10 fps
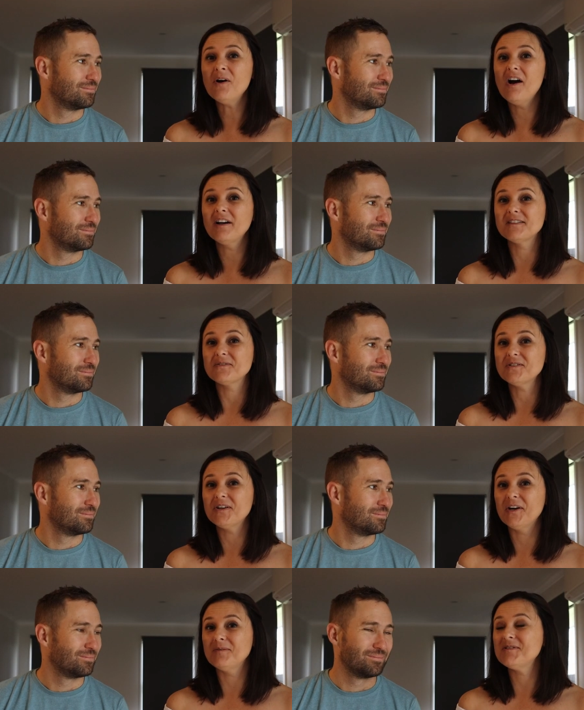Speaker 1: park is also
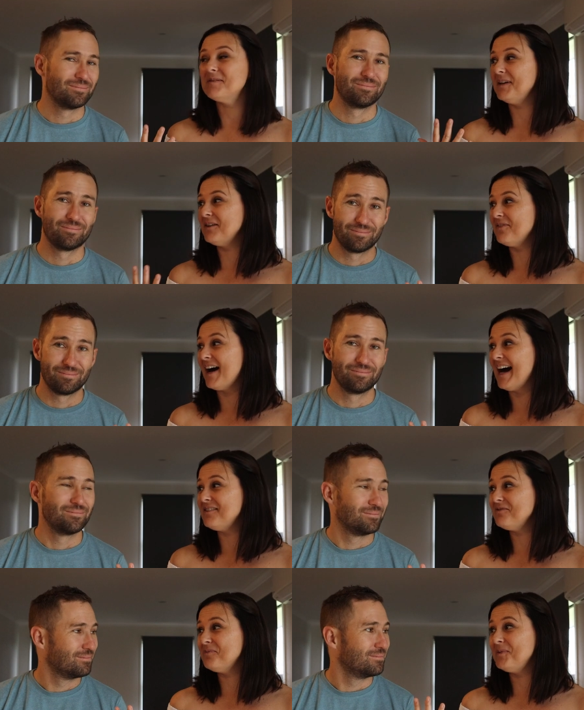home to the Big
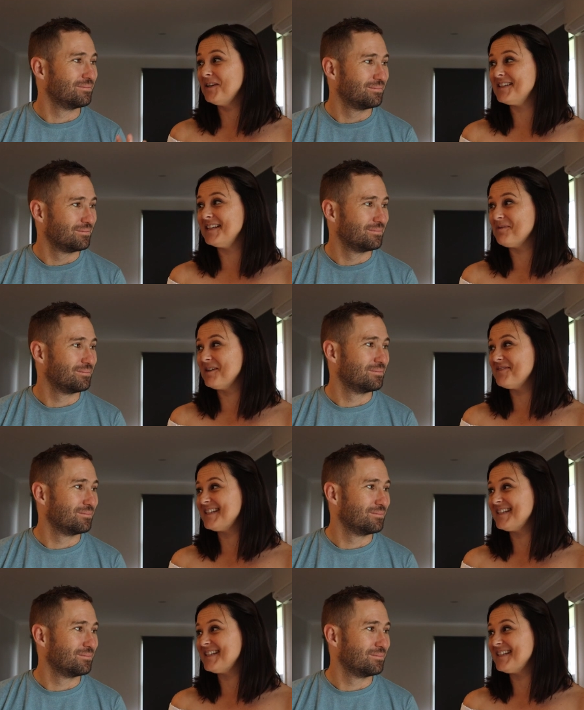Five. Personally, we've